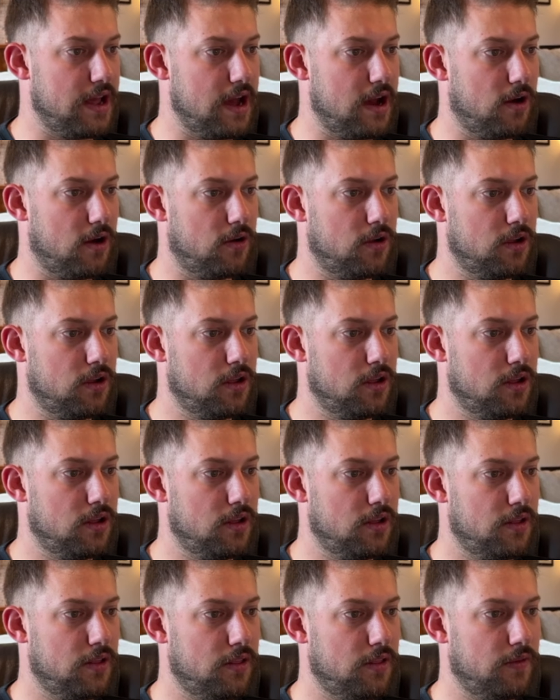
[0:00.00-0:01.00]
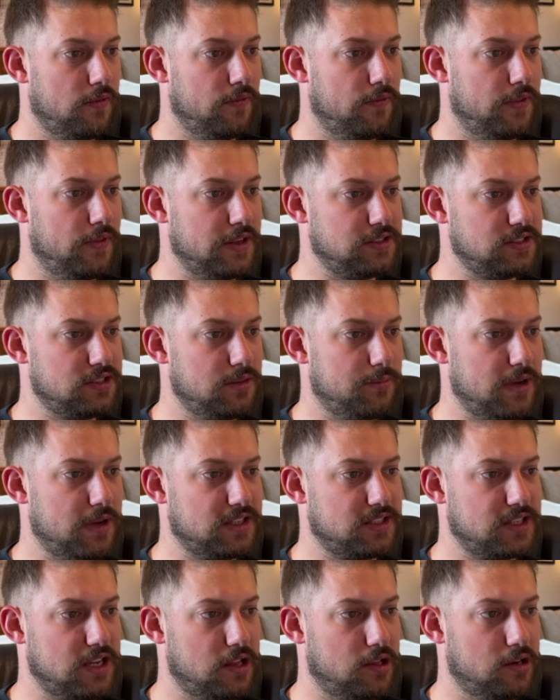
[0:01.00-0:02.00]
Now, this is
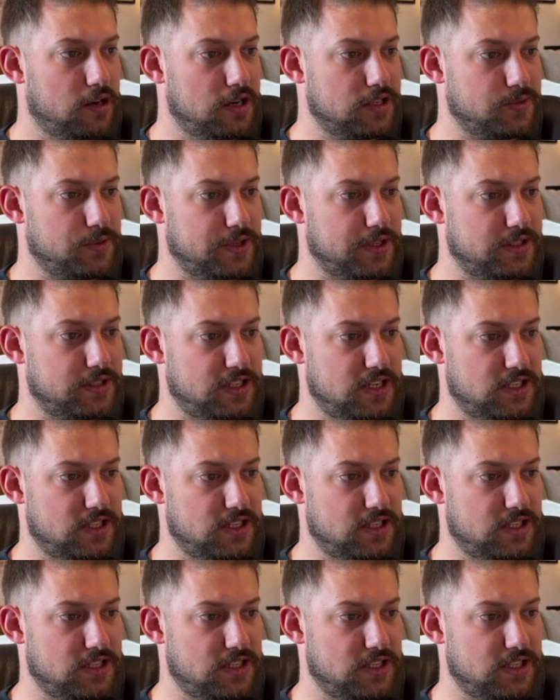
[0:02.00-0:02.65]
the best seller as we